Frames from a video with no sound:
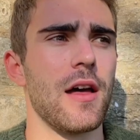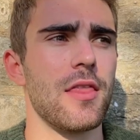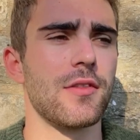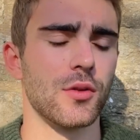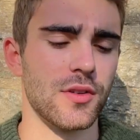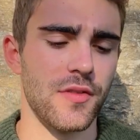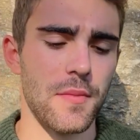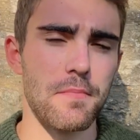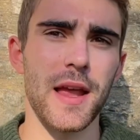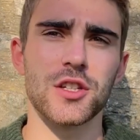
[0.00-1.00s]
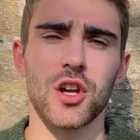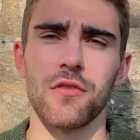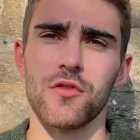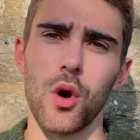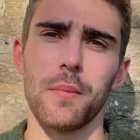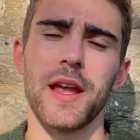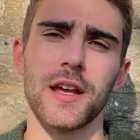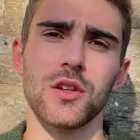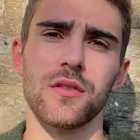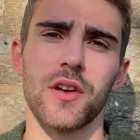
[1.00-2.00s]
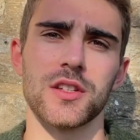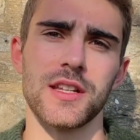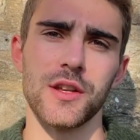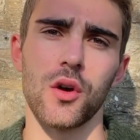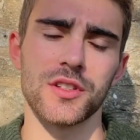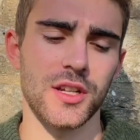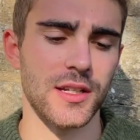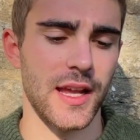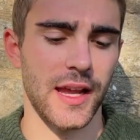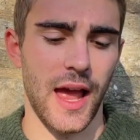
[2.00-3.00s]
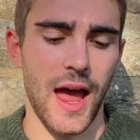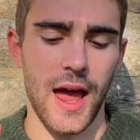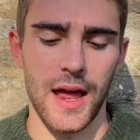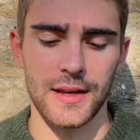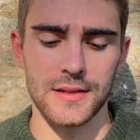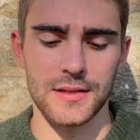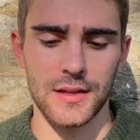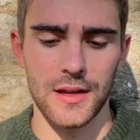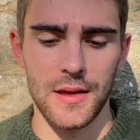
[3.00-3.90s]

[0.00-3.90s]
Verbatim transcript: sort of the mixture of not being at university, not studying, and